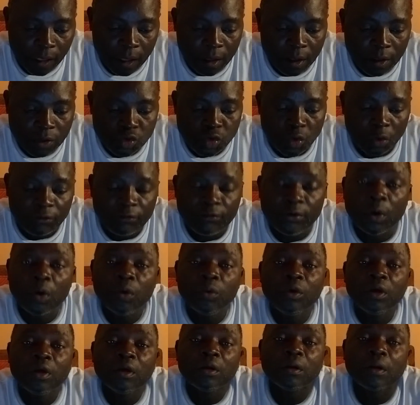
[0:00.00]
So
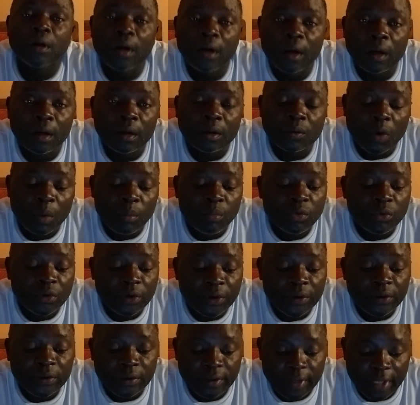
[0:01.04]
following
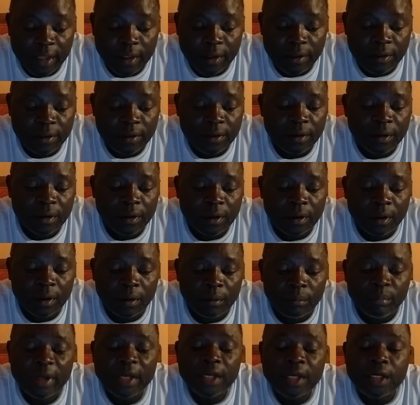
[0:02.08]
Rwabugiri's death,
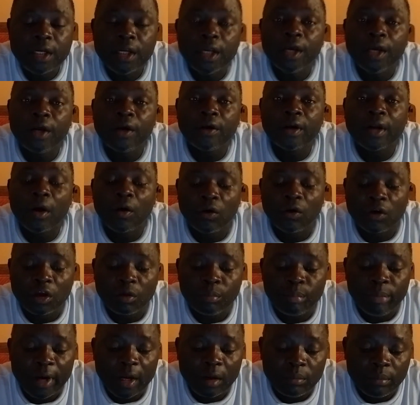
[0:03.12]
many areas
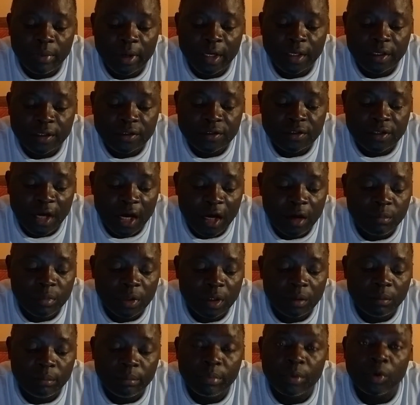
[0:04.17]
occupied by his
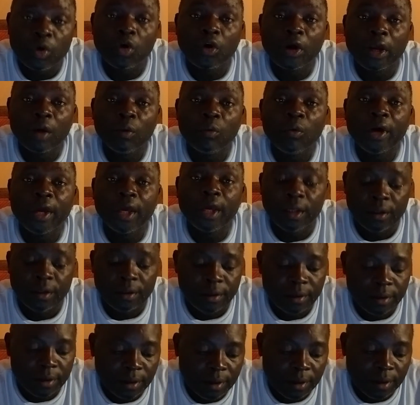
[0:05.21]
army broke away,
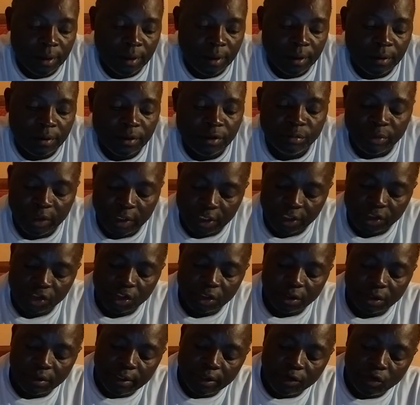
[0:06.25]

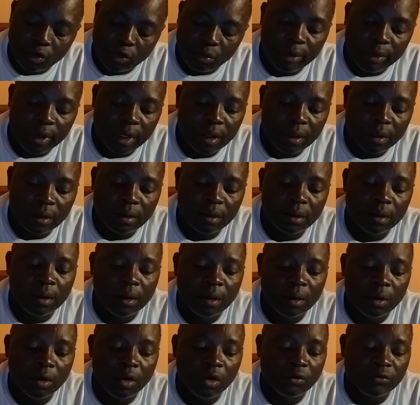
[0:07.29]
diminishing the domain
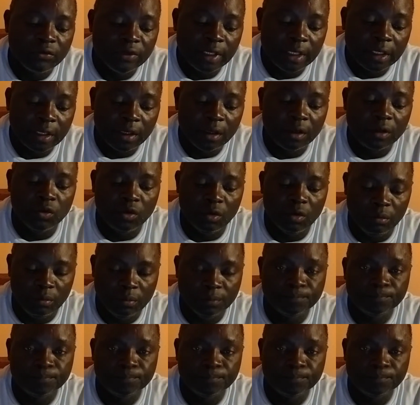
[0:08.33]
of the kingdom.